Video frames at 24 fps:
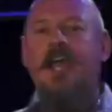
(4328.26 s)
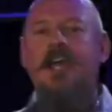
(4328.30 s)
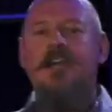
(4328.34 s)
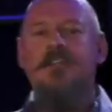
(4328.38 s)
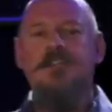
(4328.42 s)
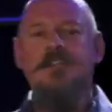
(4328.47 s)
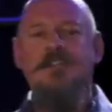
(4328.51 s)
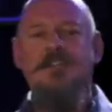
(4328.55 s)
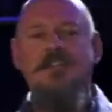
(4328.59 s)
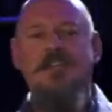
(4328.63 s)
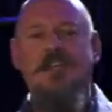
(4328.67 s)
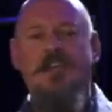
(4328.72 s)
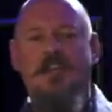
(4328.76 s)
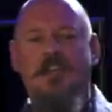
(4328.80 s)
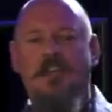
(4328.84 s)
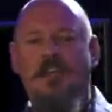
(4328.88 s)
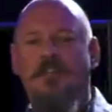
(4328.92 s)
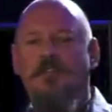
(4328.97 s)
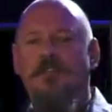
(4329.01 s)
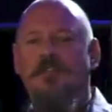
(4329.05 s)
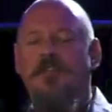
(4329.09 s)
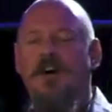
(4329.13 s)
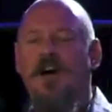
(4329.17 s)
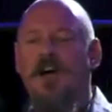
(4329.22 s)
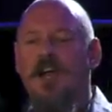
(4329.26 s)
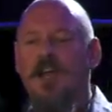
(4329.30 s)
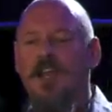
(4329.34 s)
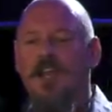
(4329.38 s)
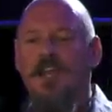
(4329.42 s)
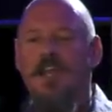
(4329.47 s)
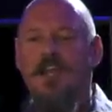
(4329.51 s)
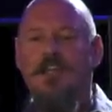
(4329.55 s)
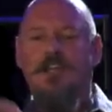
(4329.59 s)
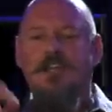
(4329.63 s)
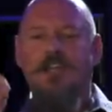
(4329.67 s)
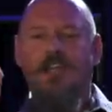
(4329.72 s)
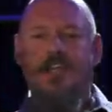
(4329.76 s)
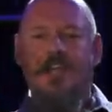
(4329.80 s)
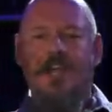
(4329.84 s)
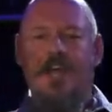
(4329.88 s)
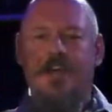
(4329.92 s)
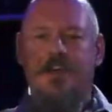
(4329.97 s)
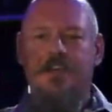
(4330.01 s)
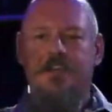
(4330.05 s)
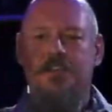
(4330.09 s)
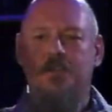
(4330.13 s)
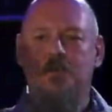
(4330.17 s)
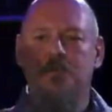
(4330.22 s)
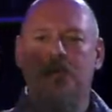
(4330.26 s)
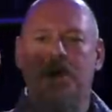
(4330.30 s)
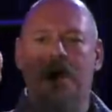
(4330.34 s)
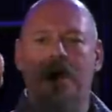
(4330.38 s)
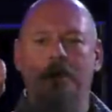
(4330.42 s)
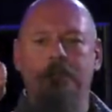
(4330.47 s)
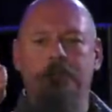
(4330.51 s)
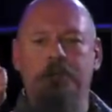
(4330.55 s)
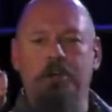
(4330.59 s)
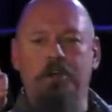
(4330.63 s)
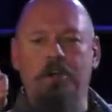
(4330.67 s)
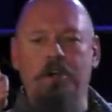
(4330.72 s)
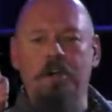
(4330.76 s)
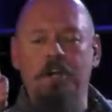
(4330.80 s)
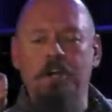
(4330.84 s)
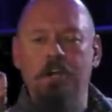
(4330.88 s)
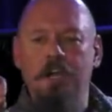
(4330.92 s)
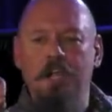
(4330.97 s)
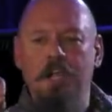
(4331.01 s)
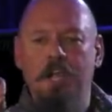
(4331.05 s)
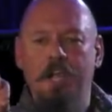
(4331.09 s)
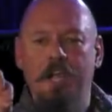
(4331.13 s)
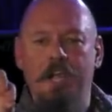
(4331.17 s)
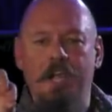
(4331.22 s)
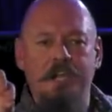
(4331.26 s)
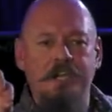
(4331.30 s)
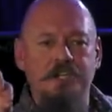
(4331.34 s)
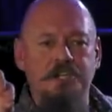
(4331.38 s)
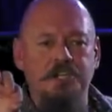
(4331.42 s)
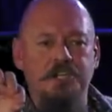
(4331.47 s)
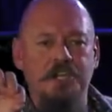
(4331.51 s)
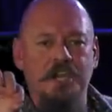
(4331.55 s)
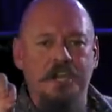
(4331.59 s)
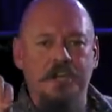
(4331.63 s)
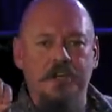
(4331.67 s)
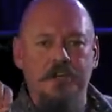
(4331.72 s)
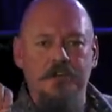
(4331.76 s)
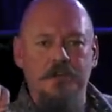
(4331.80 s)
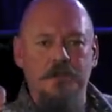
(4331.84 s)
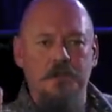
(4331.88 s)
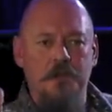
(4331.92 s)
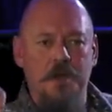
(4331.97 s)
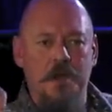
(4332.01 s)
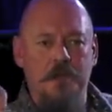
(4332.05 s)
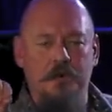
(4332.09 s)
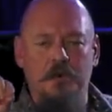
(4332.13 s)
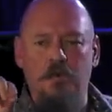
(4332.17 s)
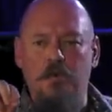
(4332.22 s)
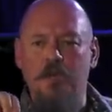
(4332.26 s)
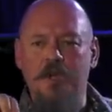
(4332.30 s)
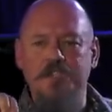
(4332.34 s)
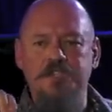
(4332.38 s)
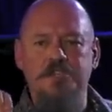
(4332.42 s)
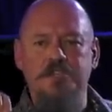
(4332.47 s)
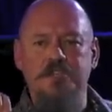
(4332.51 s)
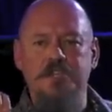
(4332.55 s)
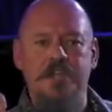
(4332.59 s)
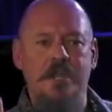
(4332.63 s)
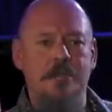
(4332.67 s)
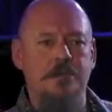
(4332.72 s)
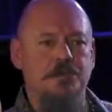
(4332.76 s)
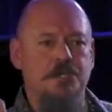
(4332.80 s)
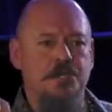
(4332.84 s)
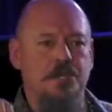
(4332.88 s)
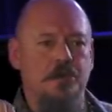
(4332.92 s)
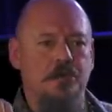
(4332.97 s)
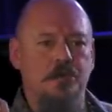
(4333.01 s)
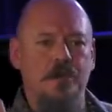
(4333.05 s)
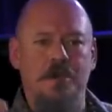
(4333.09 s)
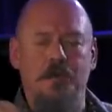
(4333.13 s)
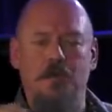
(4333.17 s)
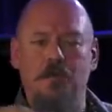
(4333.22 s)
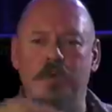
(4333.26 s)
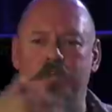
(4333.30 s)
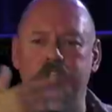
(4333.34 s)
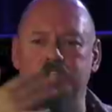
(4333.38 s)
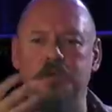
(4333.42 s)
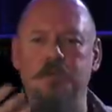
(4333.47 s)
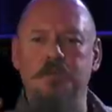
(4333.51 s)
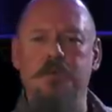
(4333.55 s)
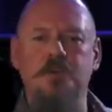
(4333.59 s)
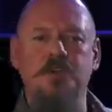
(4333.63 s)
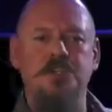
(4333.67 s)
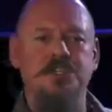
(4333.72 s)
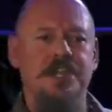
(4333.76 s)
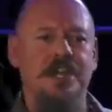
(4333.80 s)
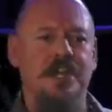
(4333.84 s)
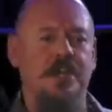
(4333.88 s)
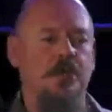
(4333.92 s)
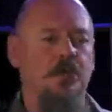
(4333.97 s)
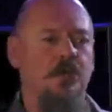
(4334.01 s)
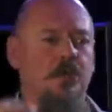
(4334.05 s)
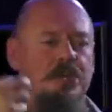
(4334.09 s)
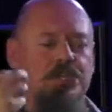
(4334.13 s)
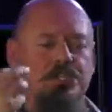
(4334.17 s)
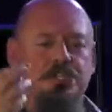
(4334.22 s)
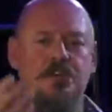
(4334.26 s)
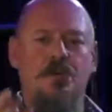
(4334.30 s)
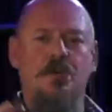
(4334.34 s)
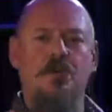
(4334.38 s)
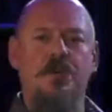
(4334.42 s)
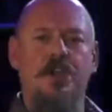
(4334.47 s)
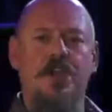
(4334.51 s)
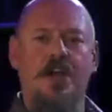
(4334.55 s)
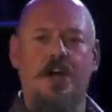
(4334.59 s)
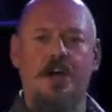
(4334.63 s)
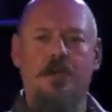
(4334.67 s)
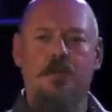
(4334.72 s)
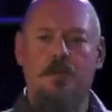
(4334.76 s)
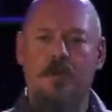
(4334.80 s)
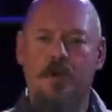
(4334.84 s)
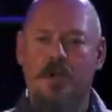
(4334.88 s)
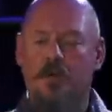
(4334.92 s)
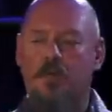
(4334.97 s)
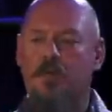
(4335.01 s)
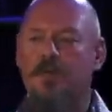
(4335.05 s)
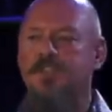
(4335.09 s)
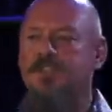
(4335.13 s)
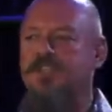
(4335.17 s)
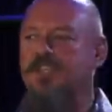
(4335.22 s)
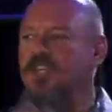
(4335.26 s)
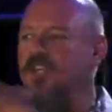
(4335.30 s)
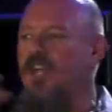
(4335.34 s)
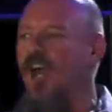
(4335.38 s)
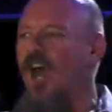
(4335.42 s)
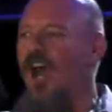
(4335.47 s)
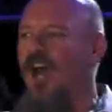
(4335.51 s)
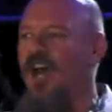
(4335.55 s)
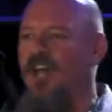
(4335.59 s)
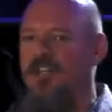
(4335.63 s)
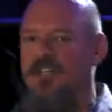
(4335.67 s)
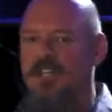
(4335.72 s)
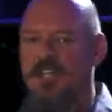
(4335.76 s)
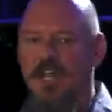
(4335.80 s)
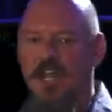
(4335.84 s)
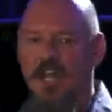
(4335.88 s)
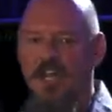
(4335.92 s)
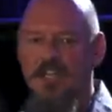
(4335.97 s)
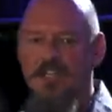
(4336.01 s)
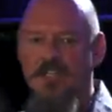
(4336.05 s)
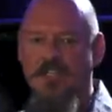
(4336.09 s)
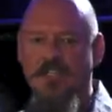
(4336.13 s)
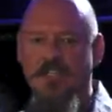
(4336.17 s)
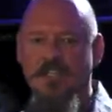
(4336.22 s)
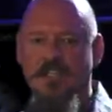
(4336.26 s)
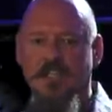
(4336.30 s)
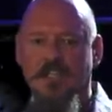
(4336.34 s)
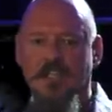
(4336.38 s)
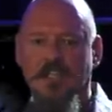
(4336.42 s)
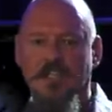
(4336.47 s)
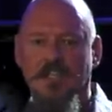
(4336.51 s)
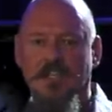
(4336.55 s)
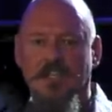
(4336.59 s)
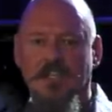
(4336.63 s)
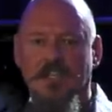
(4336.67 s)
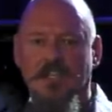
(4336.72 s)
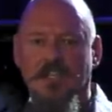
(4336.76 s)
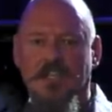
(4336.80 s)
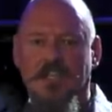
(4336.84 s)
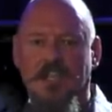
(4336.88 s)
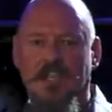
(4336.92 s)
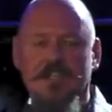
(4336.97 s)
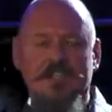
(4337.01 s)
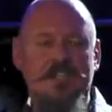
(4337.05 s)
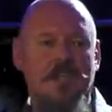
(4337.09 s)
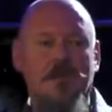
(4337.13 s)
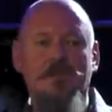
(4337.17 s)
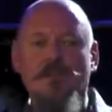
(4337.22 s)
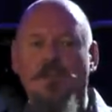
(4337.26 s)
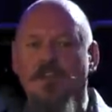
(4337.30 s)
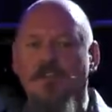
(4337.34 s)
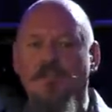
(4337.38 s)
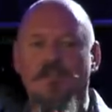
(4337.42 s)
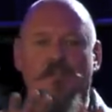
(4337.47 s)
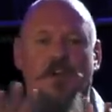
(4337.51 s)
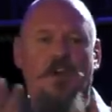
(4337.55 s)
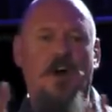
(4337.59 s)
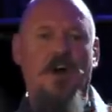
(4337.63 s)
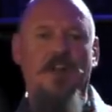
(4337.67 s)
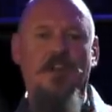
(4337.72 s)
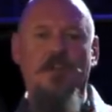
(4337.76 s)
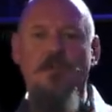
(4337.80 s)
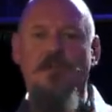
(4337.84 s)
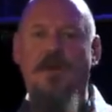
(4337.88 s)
actually sit there and go, fine, and I take out a thermometer and I check her thermometer. What's her temperature? What, what's her personality? What's going on? Where, what's the context? Okay, because I'm looking for all the